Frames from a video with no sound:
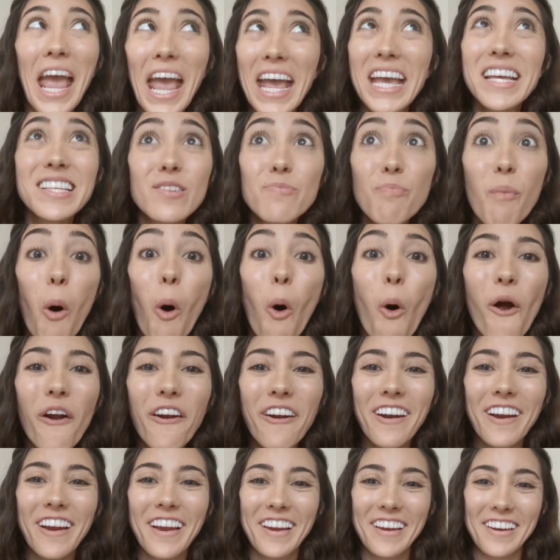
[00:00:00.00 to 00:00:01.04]
It's
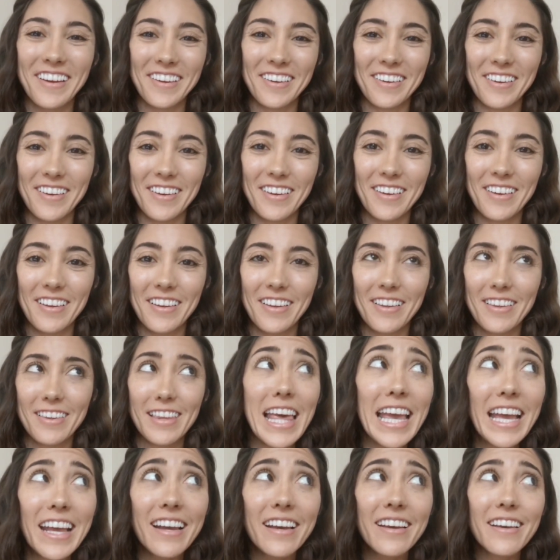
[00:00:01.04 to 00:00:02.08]
boring.
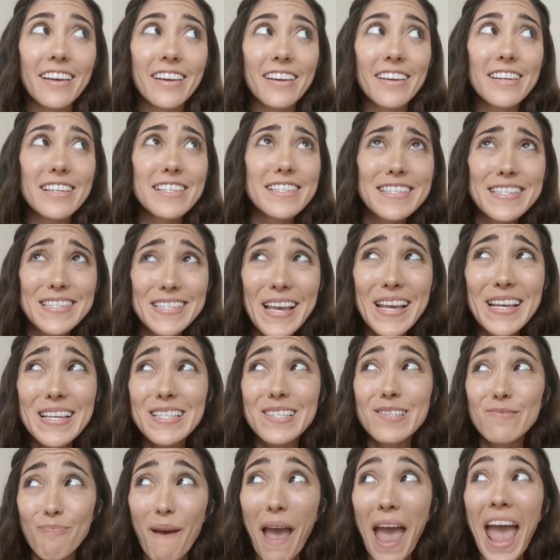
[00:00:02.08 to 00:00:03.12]
Think C
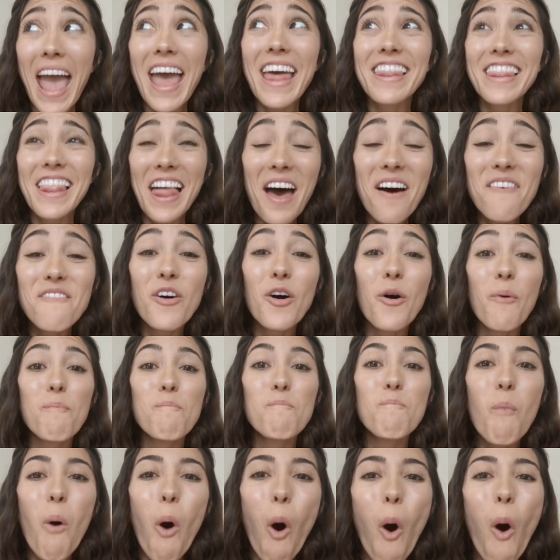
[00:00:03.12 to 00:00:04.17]
SPAN
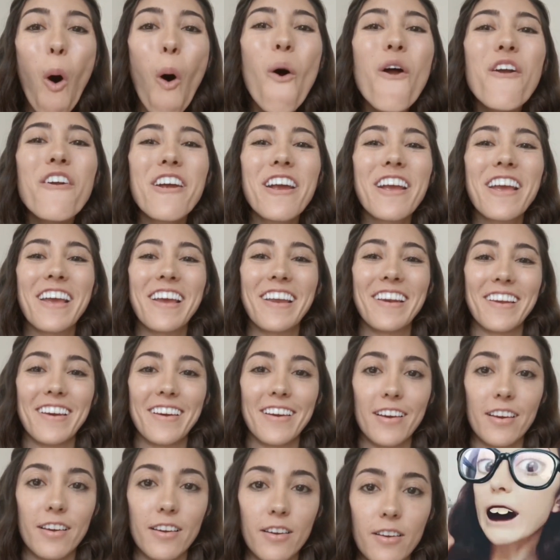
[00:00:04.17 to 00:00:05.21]
level boring.
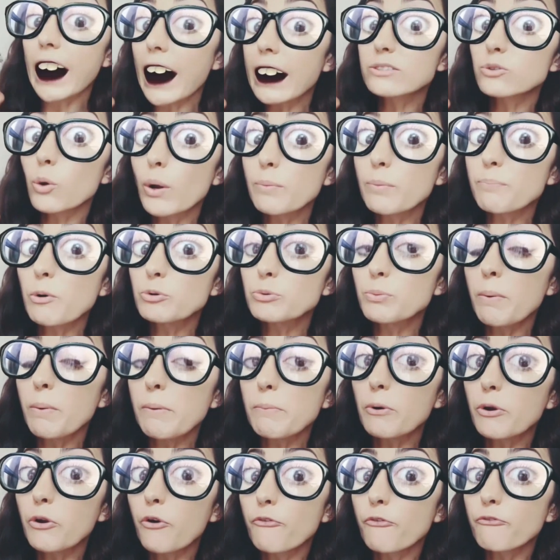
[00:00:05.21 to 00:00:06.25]
That's why most
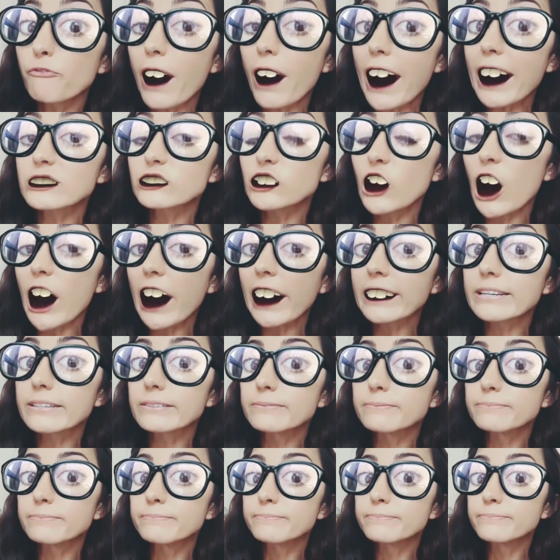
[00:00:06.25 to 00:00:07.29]
people don't fact
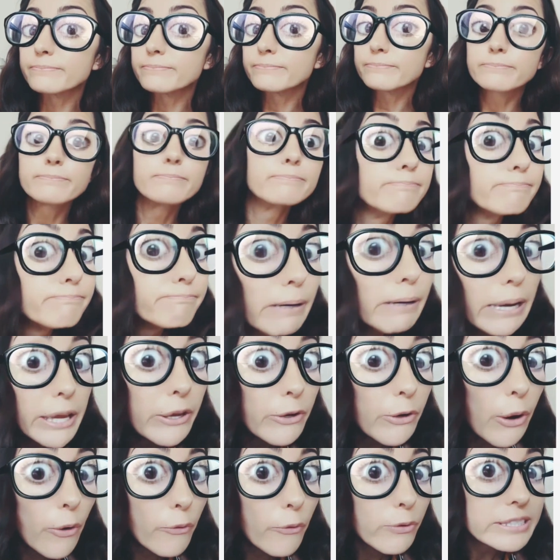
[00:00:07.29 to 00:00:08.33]
check. But you
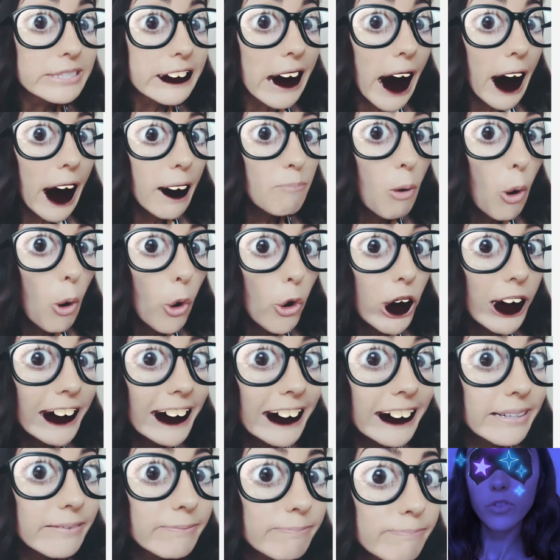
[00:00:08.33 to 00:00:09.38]
know what's not
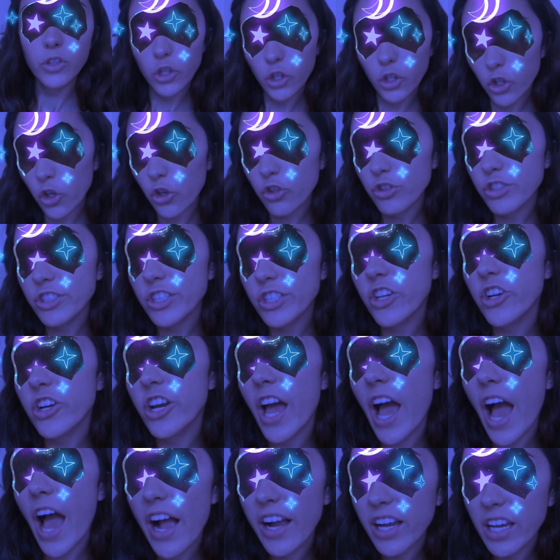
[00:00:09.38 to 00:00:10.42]
boring? Using your
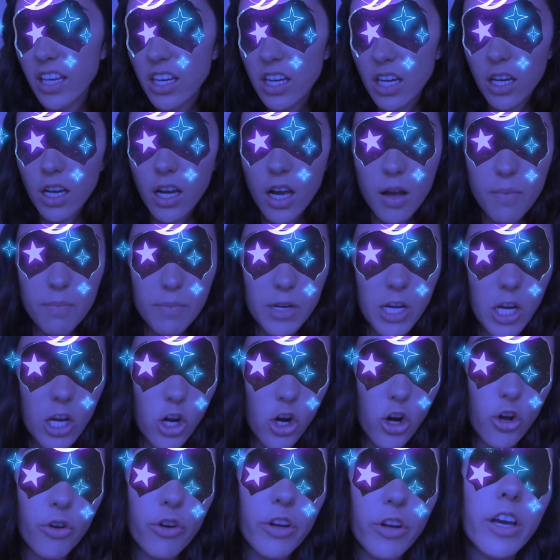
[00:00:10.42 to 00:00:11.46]
noggin to come to your
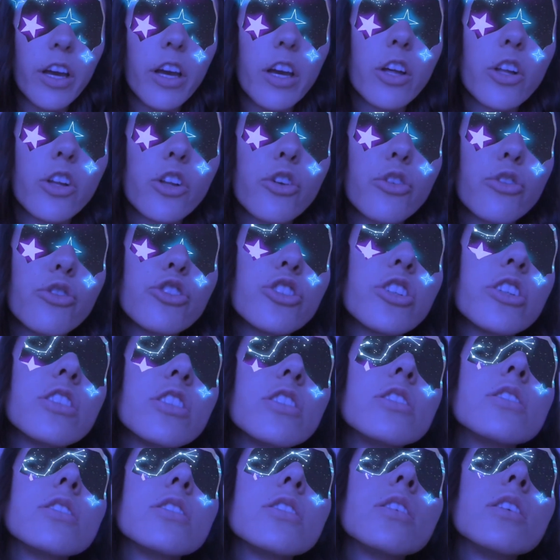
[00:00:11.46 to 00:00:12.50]
own
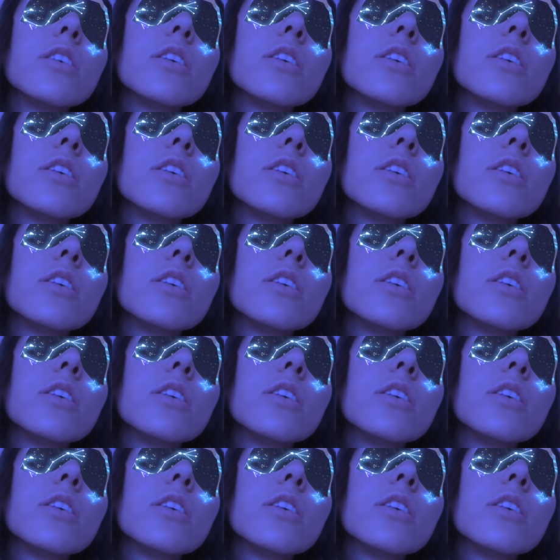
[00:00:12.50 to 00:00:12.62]
conclusions.